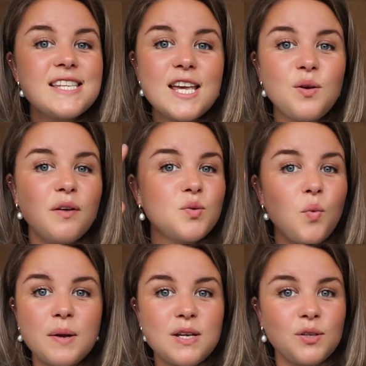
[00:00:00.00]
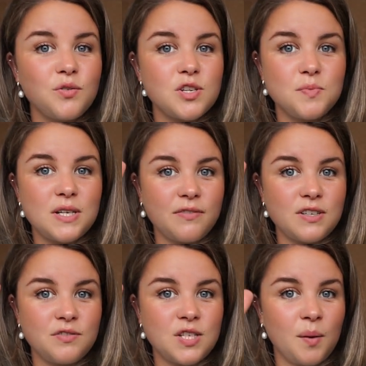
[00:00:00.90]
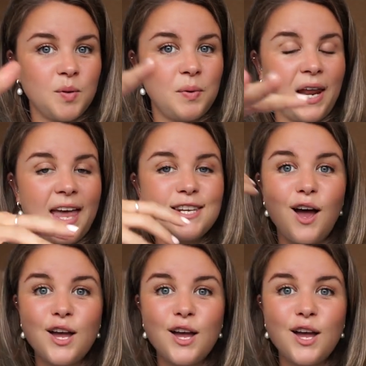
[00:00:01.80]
say you have to wipe down your instrument after every time you play it,